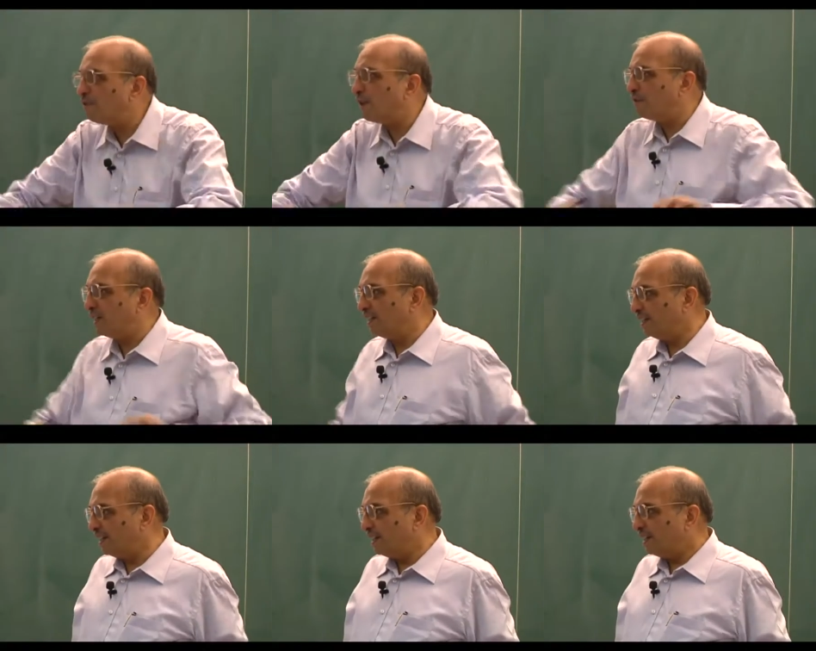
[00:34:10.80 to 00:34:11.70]
forward.
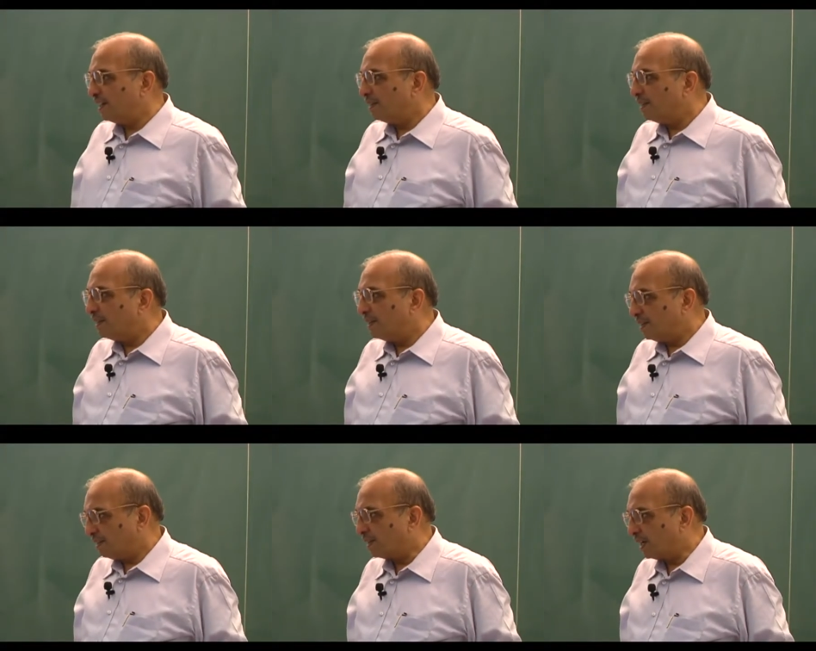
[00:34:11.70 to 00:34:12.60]

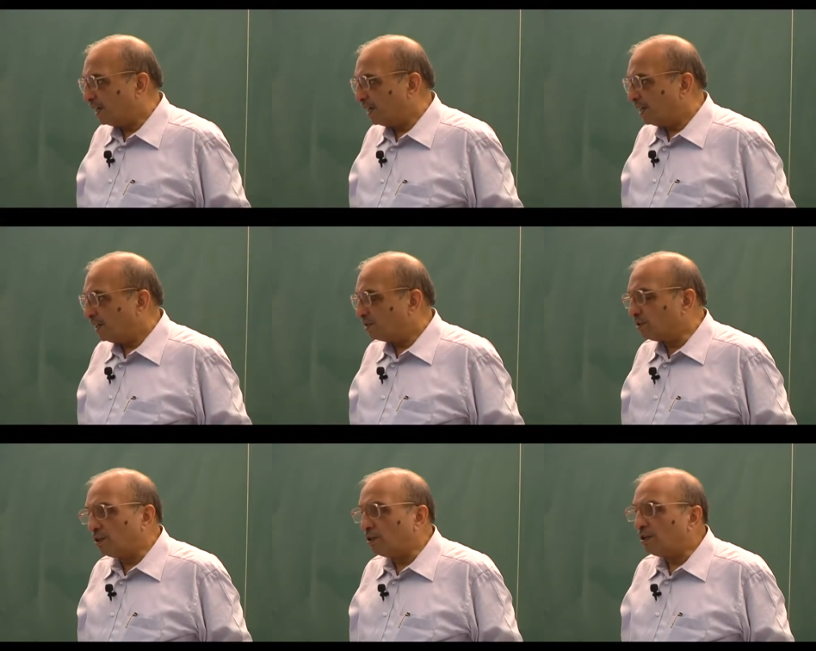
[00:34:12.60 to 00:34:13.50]
Okay.
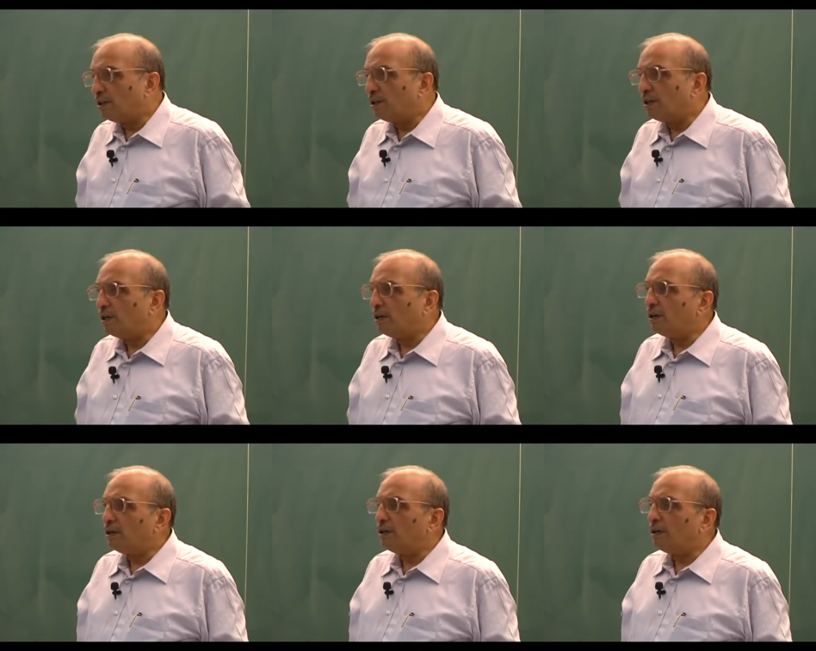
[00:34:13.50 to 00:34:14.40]
So, uh,
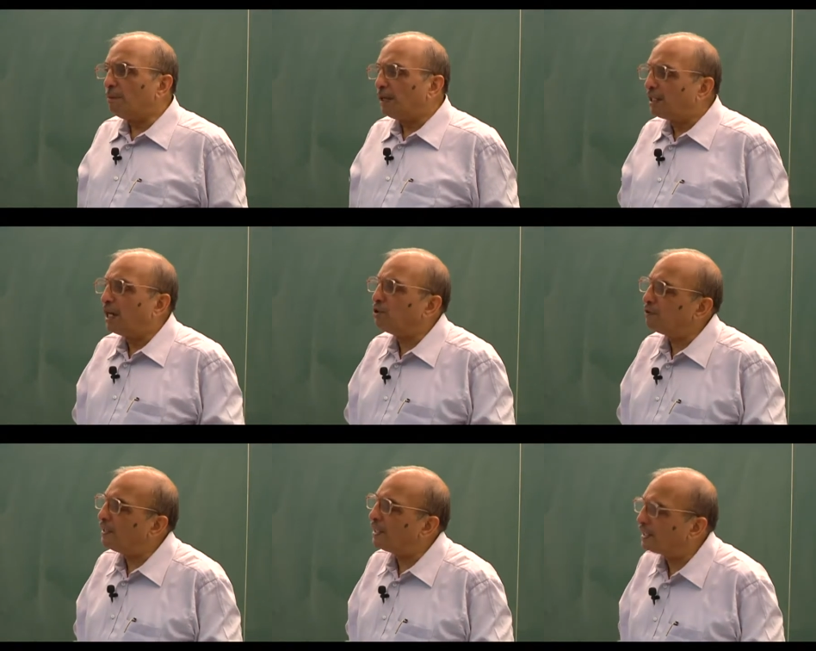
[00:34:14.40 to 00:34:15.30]
but you
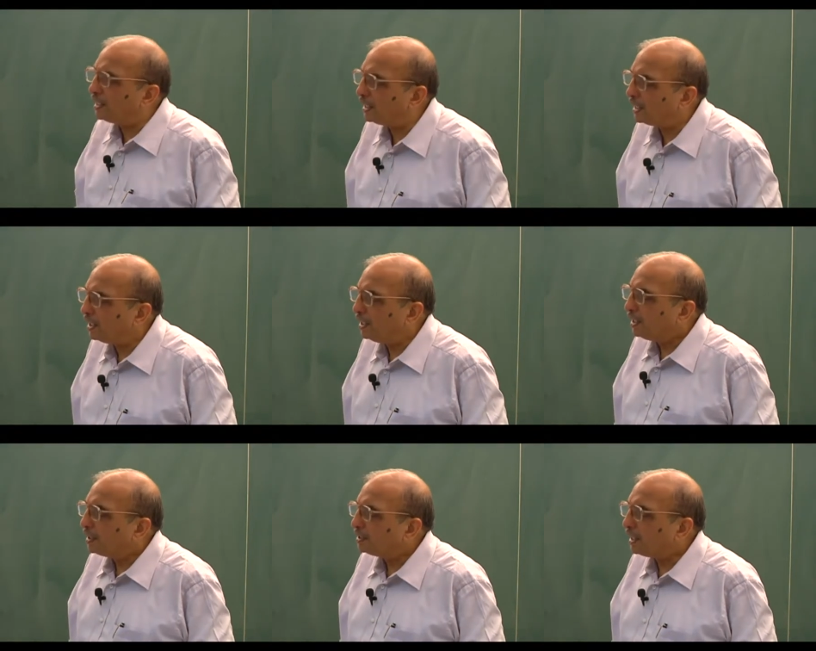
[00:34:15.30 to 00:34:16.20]
will agree
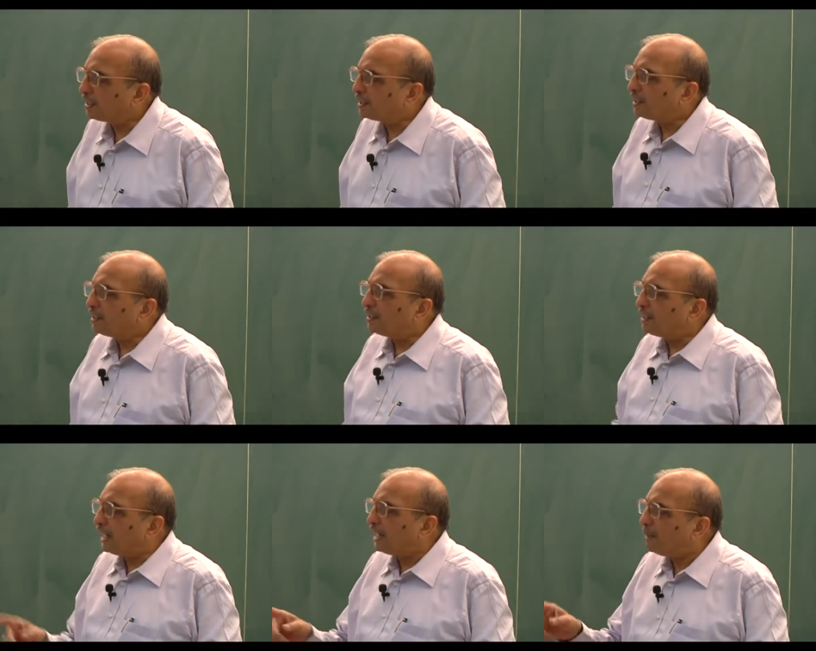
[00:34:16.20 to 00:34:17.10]
that
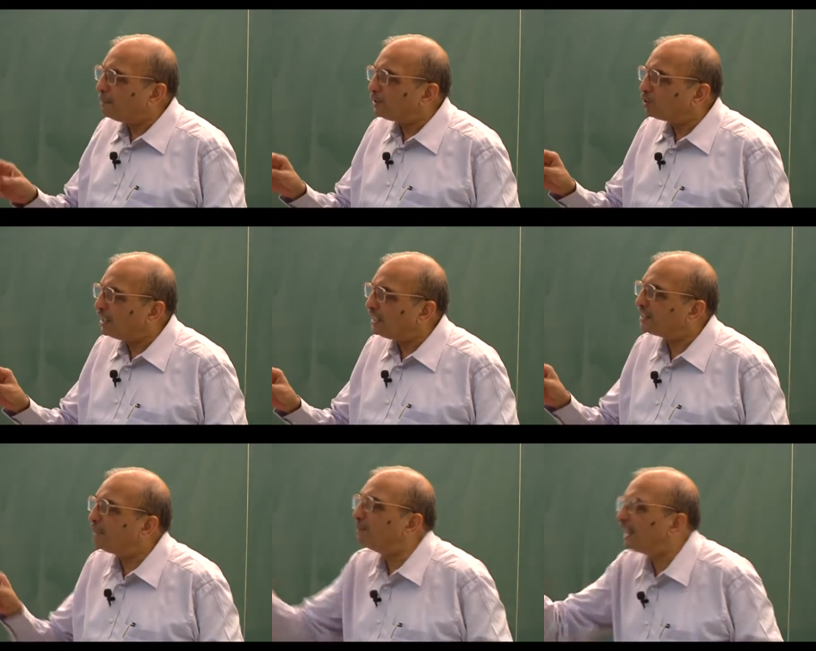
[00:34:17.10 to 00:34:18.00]
that happens only
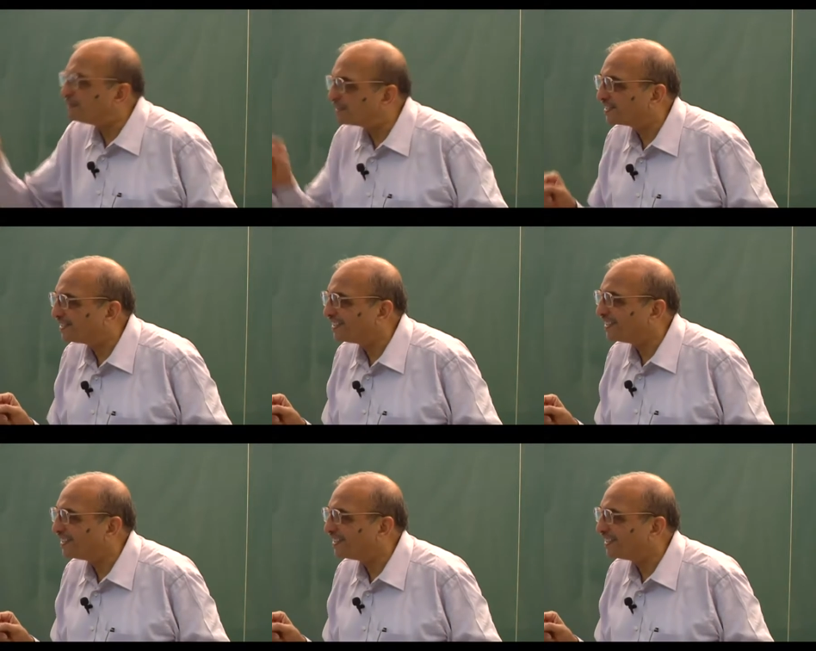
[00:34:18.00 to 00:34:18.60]
sometimes